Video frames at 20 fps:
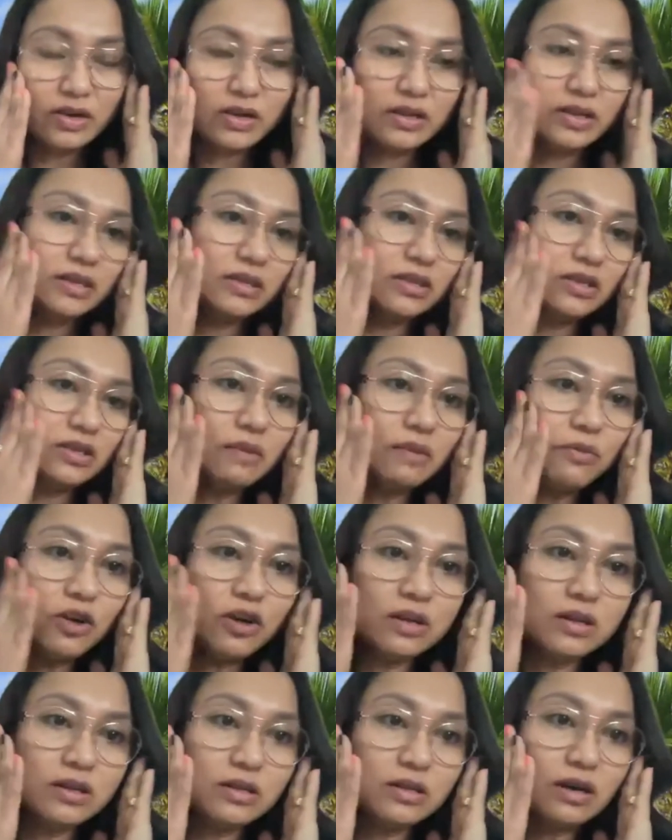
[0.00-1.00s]
top
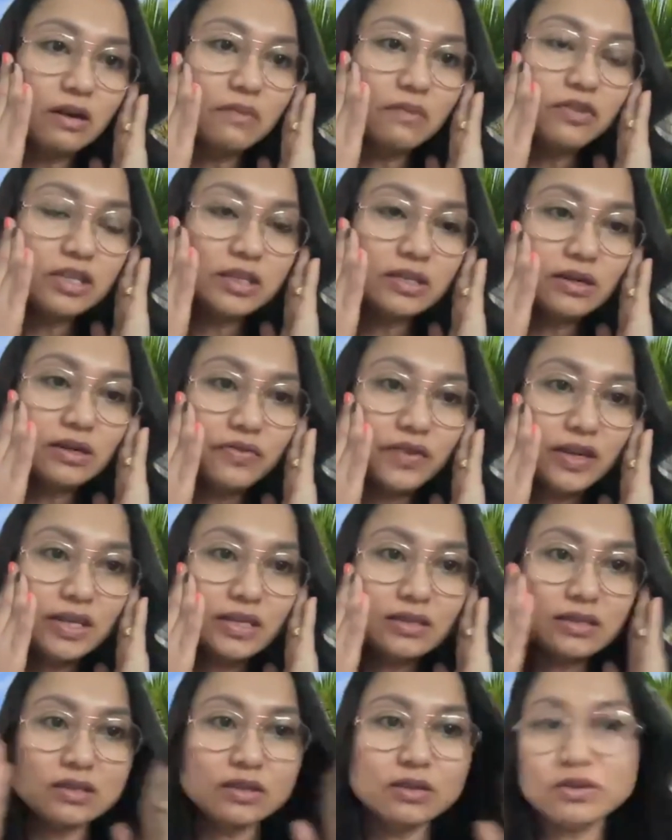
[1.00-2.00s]
of the
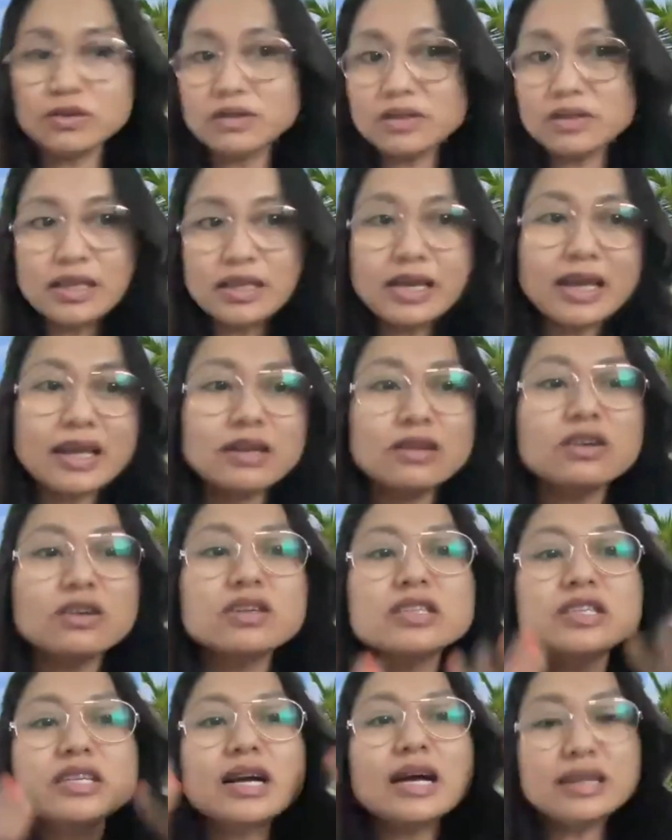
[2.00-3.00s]
surface, so they cannot
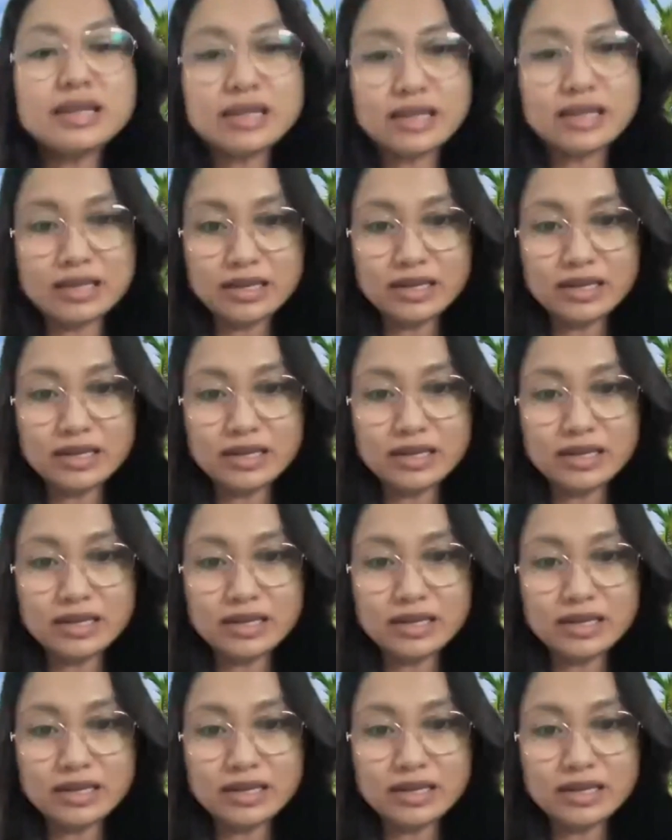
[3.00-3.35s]
shiny.